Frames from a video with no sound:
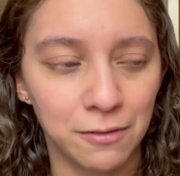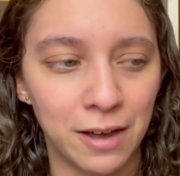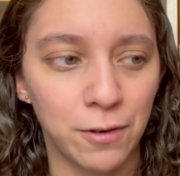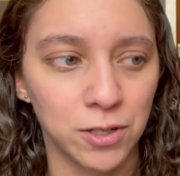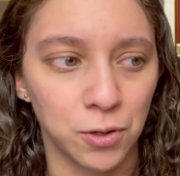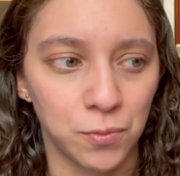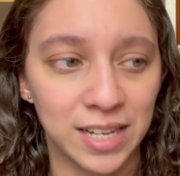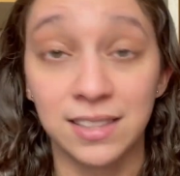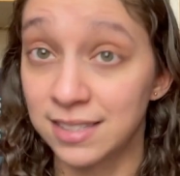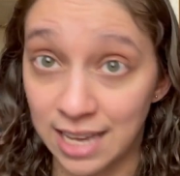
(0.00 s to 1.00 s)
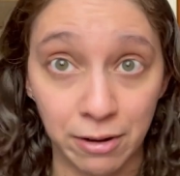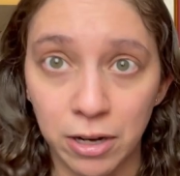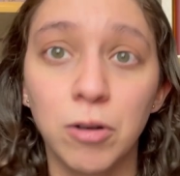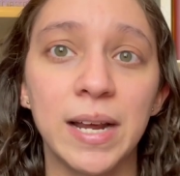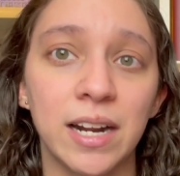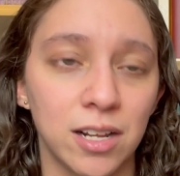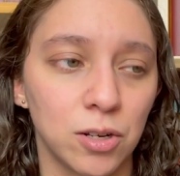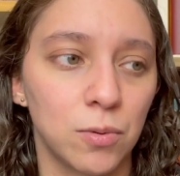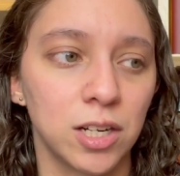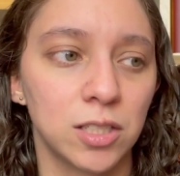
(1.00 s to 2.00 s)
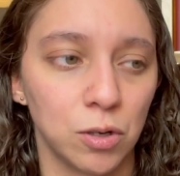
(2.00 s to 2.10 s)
I've also read Siren Queen and other works,